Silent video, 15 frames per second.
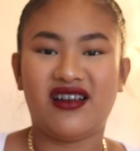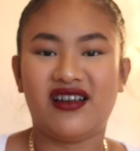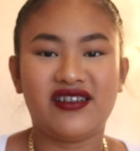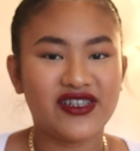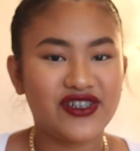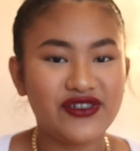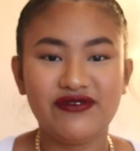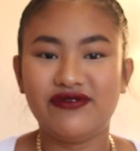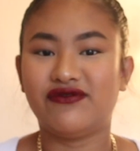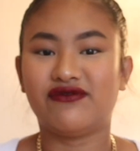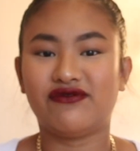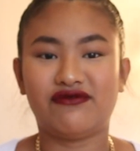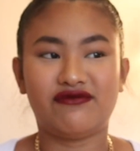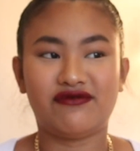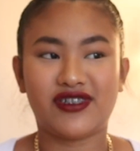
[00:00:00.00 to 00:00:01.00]
I
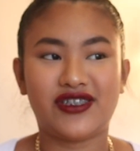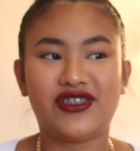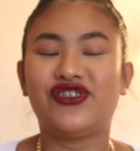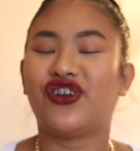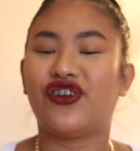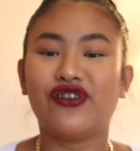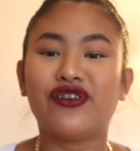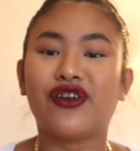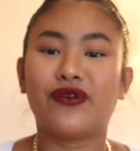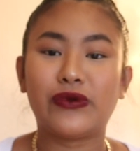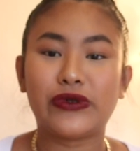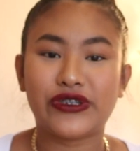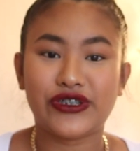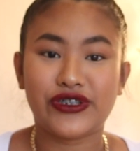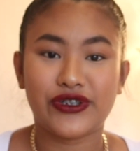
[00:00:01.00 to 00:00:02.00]
don't know
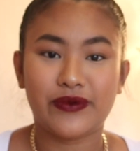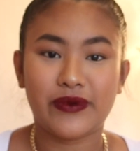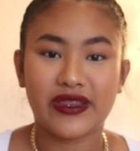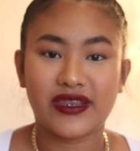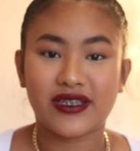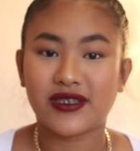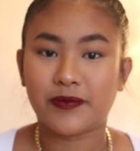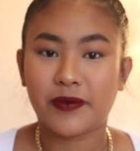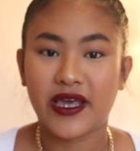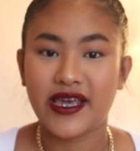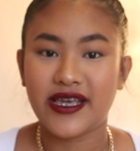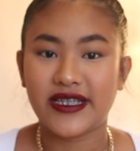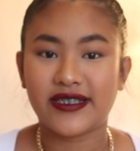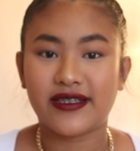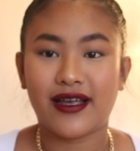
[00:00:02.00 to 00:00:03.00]
what to do with this
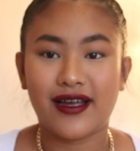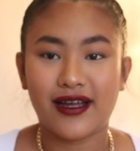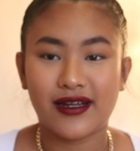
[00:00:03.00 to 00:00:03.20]
piece.